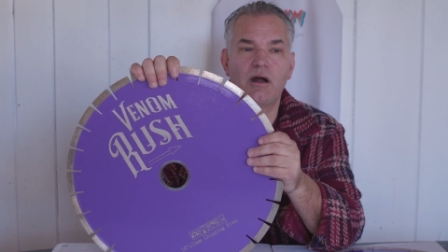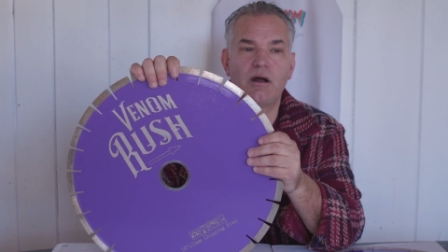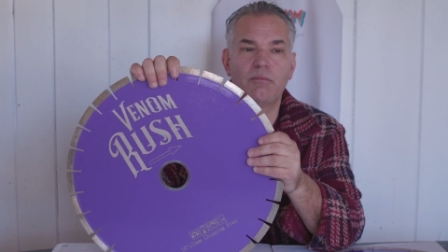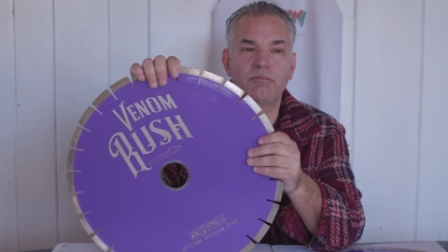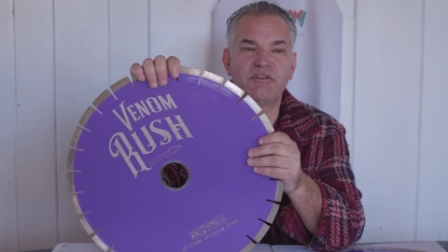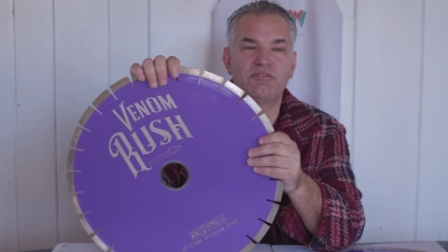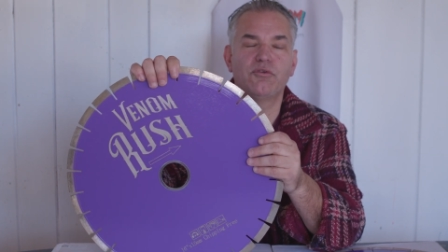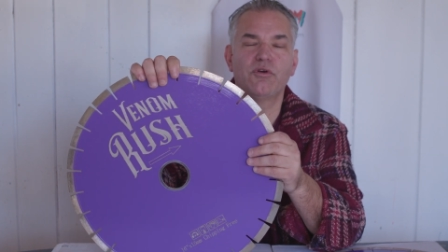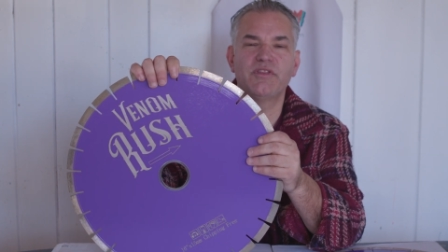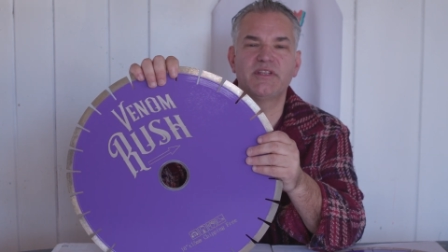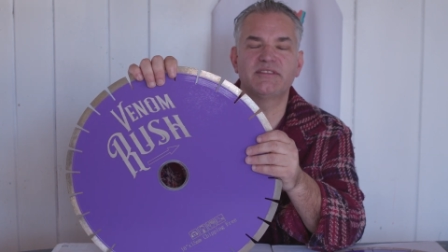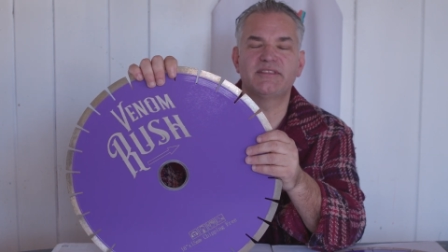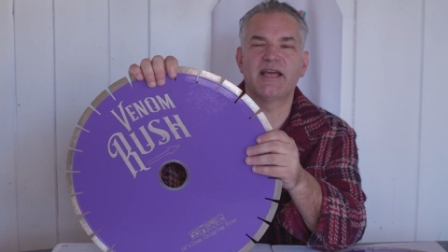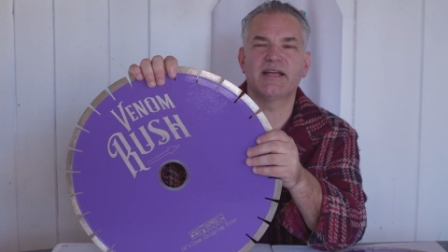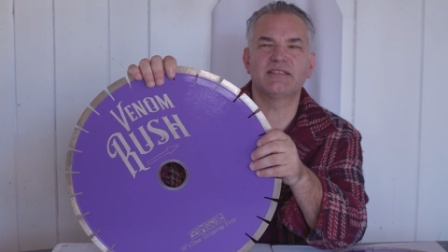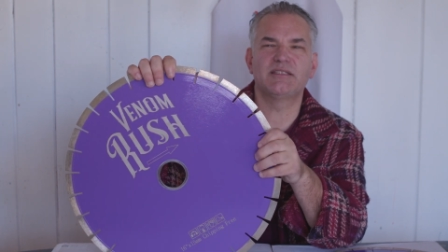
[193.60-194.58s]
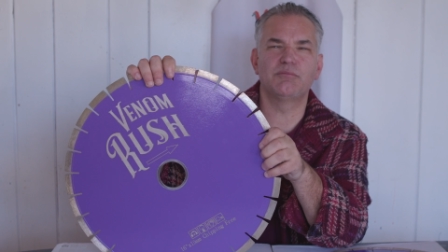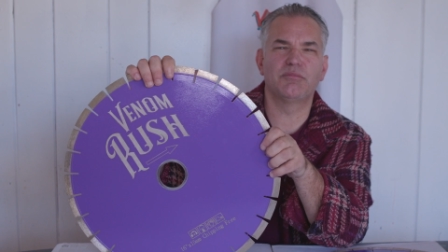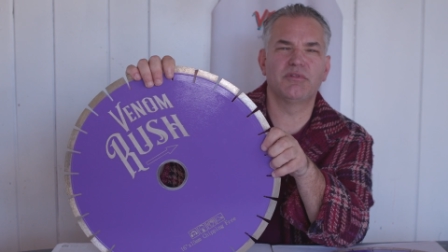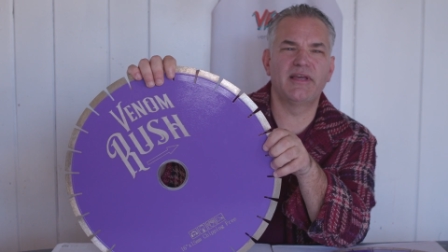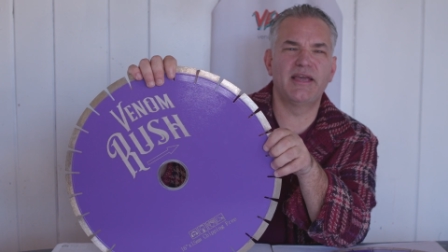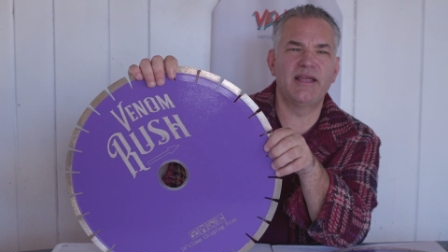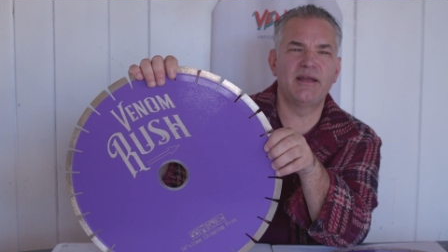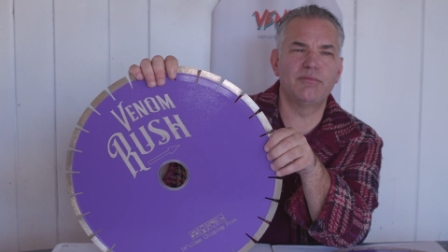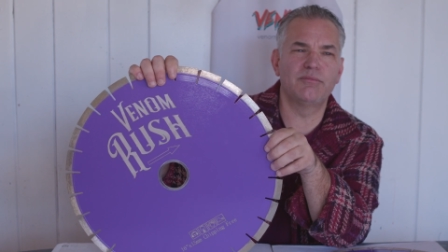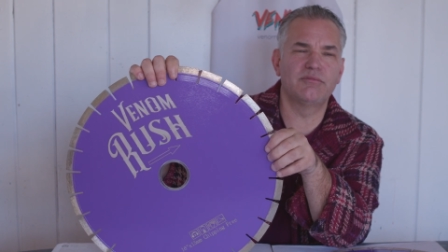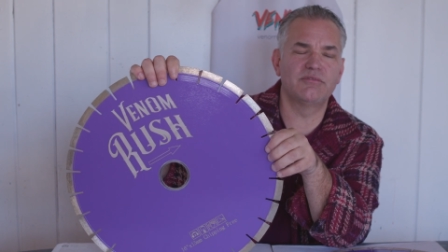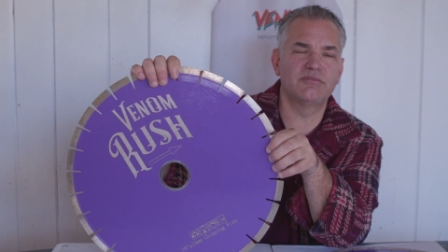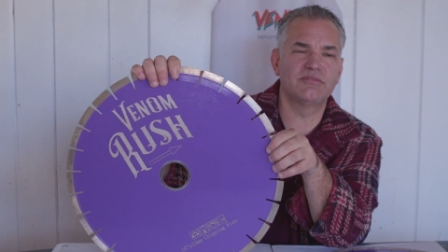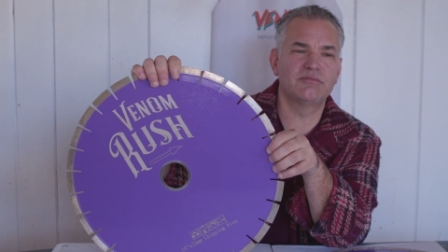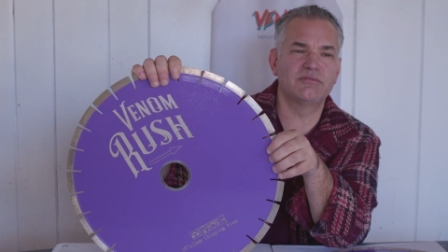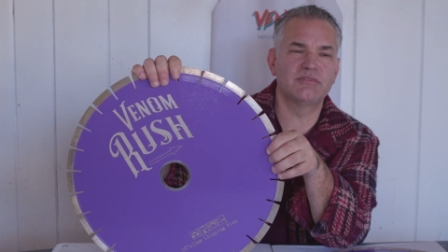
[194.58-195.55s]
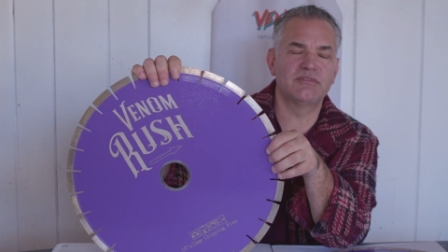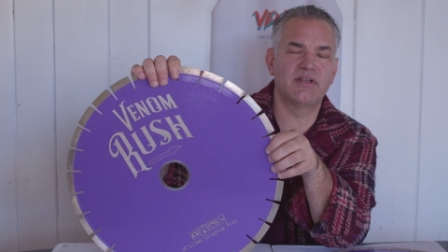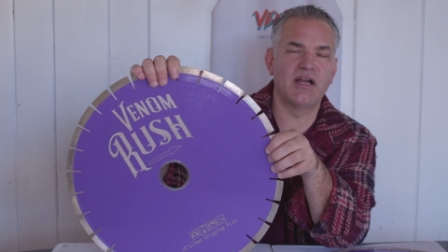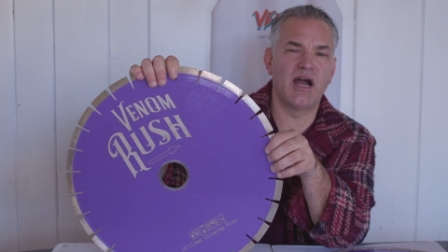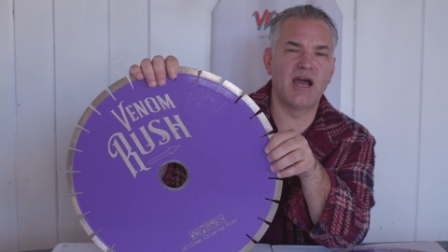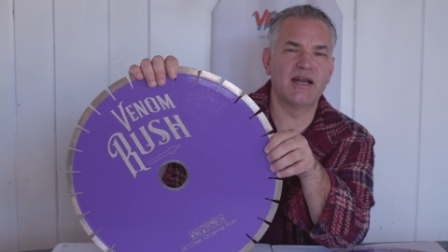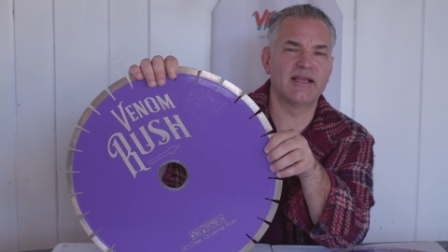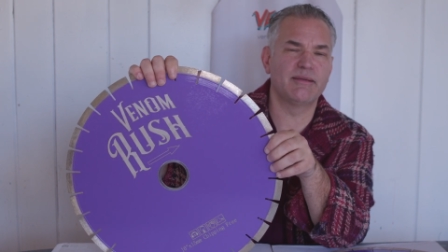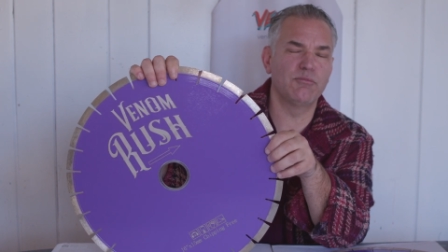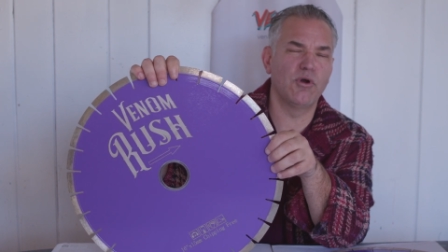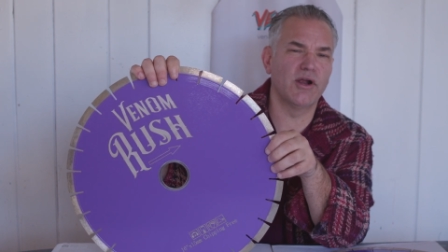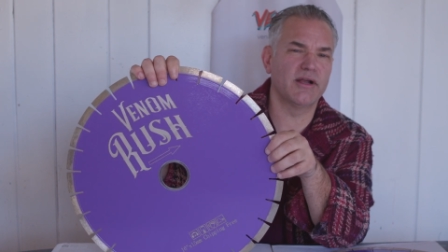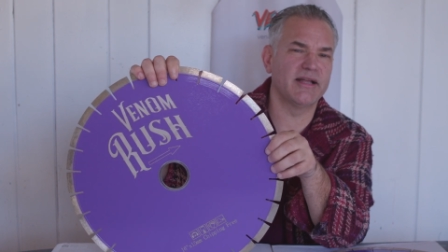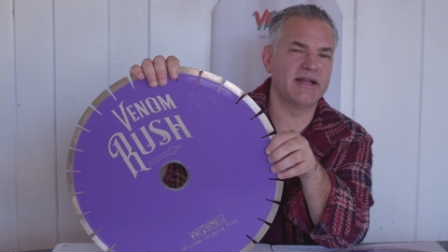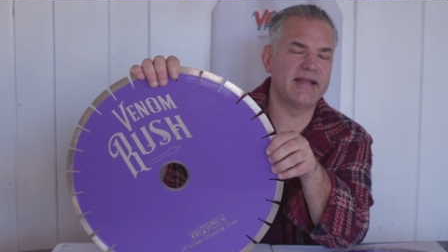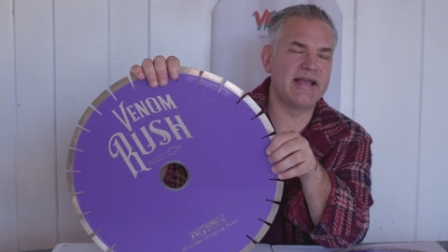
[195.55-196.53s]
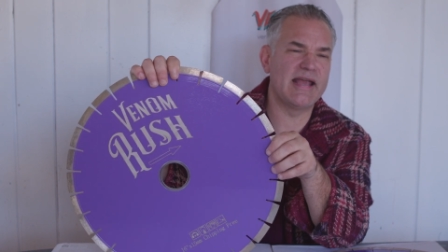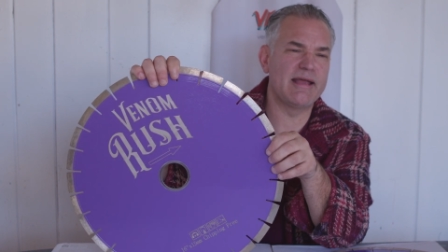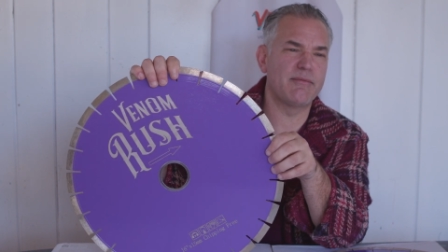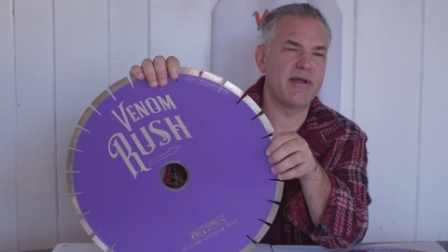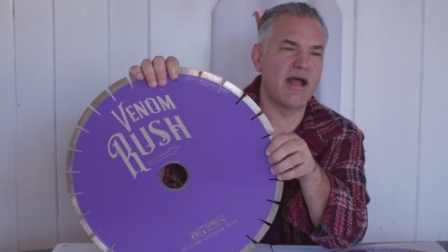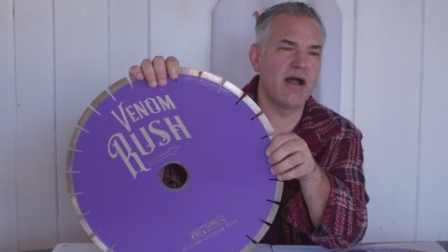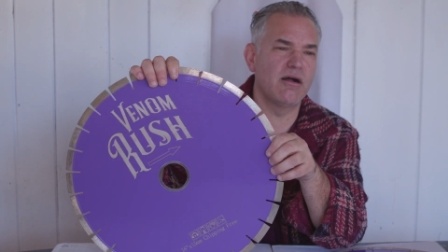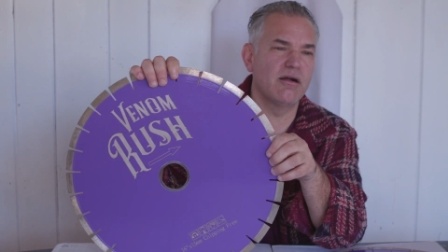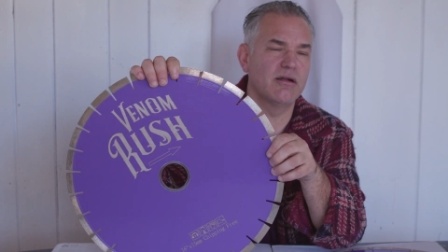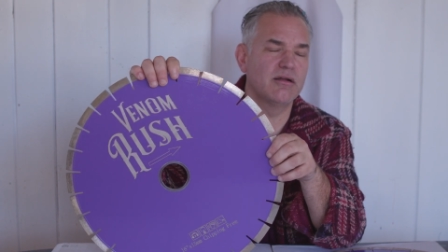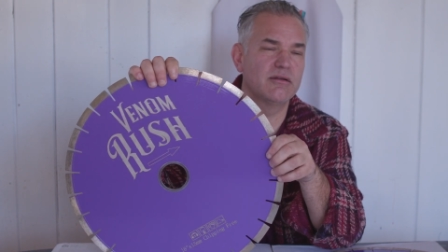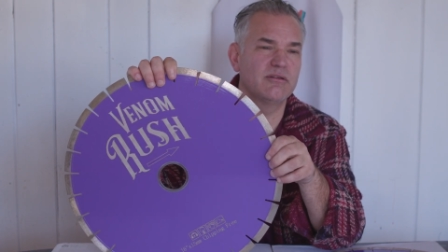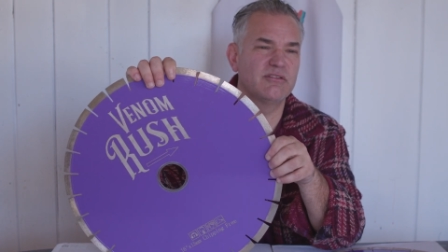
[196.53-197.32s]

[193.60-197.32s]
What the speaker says: before the Dectin blade kind of market came out,